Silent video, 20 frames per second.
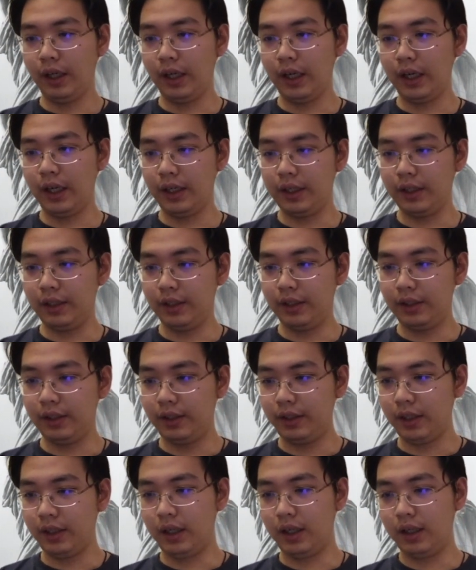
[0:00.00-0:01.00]

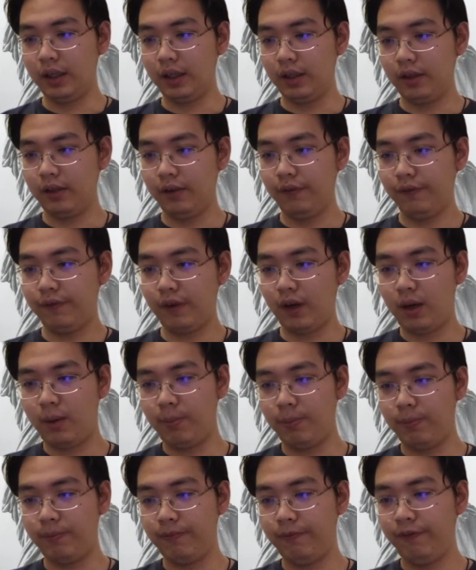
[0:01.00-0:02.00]
And uh,
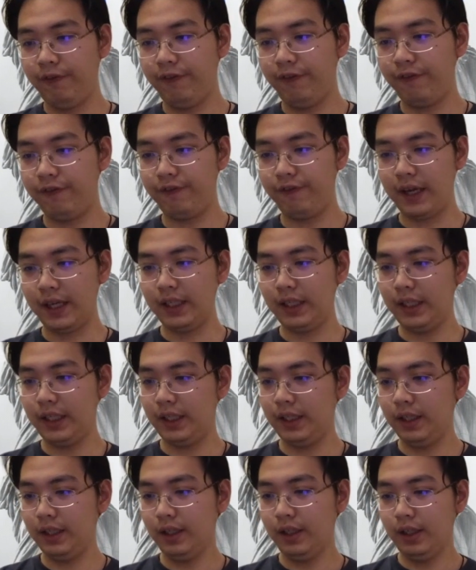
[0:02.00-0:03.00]
from
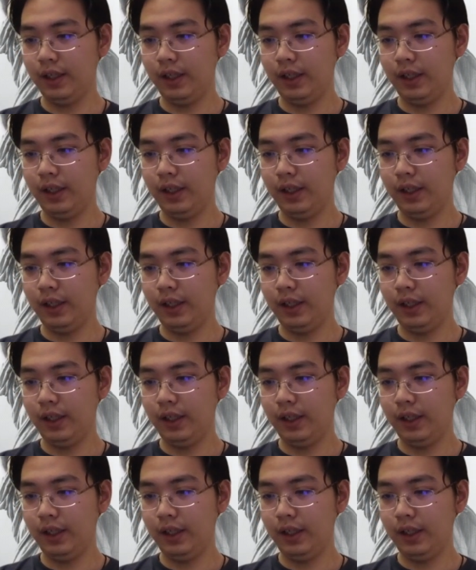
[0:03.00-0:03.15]
Fanny